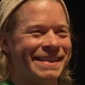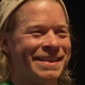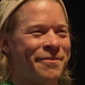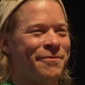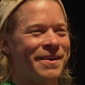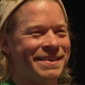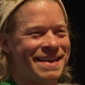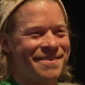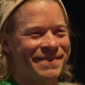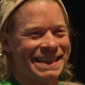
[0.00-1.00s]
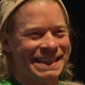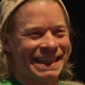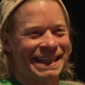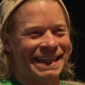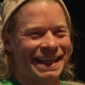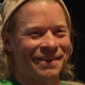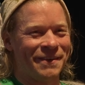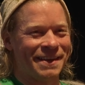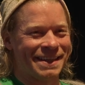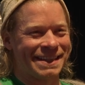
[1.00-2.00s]
The first time I did it, it
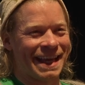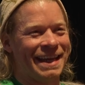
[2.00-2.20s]
was